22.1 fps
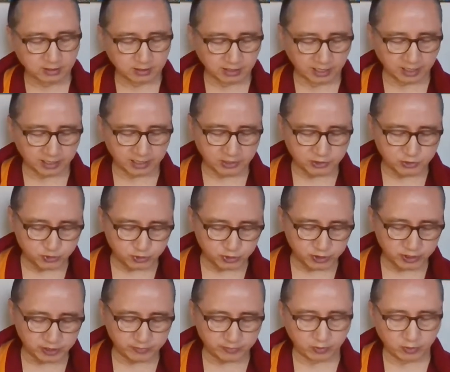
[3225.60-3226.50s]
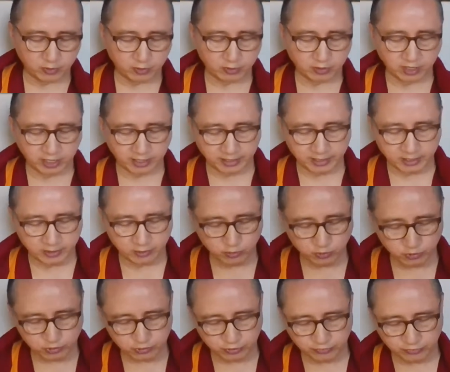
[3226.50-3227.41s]
like a dream or like an
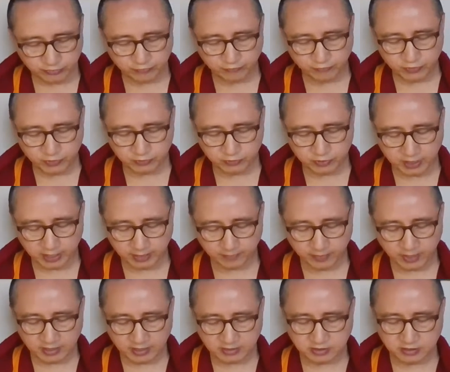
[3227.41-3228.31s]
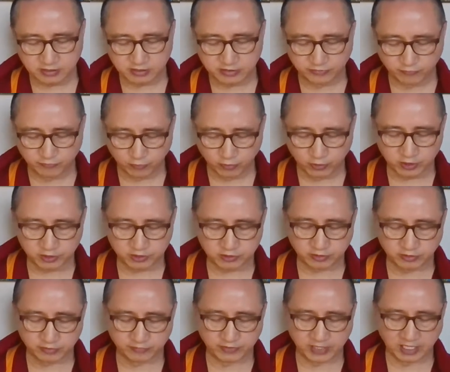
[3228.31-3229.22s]
illusion, view them as a devoid
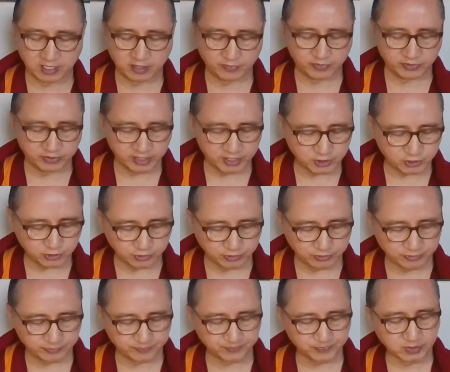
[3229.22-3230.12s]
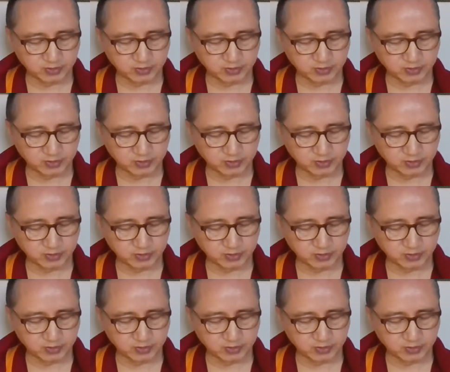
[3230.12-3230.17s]
of elaboration,